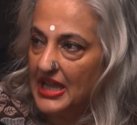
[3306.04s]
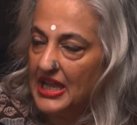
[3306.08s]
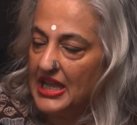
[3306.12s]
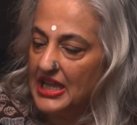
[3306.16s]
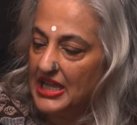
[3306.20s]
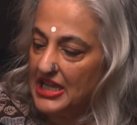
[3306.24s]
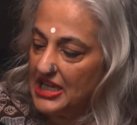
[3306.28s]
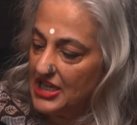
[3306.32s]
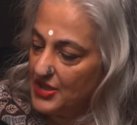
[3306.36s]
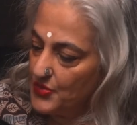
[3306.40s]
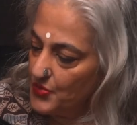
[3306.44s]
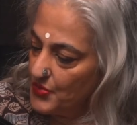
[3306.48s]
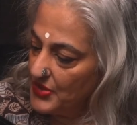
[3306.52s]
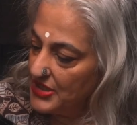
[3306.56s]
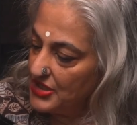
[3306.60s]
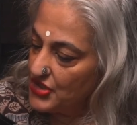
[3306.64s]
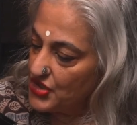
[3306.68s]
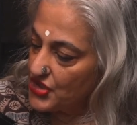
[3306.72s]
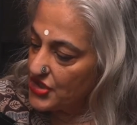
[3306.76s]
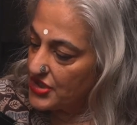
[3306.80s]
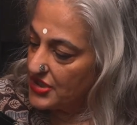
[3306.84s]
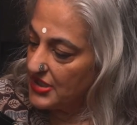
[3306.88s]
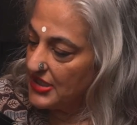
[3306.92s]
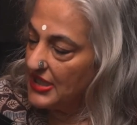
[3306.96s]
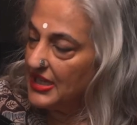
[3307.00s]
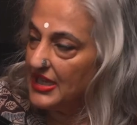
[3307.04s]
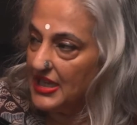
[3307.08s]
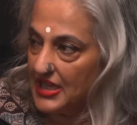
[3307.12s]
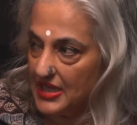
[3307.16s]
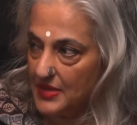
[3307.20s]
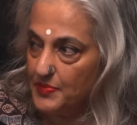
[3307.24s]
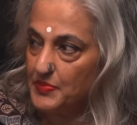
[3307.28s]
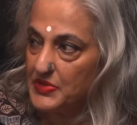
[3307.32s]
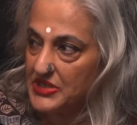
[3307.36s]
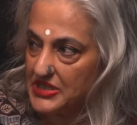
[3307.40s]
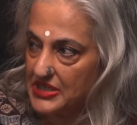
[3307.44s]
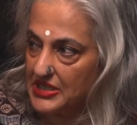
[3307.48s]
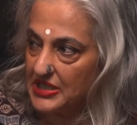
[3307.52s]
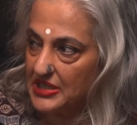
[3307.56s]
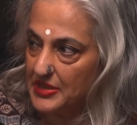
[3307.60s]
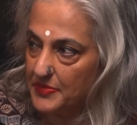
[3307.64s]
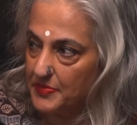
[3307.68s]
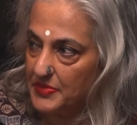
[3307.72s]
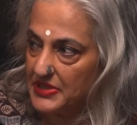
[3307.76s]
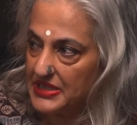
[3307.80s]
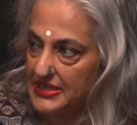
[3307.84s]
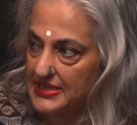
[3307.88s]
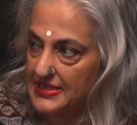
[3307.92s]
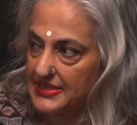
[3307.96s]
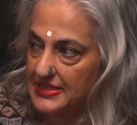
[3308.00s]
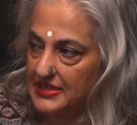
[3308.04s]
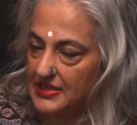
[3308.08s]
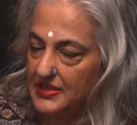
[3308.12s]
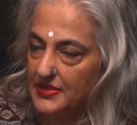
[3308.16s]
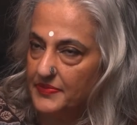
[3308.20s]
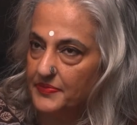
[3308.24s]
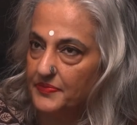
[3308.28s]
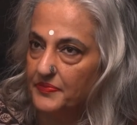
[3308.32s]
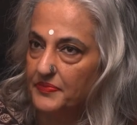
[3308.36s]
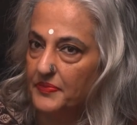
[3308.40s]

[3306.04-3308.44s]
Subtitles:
in which a particular person,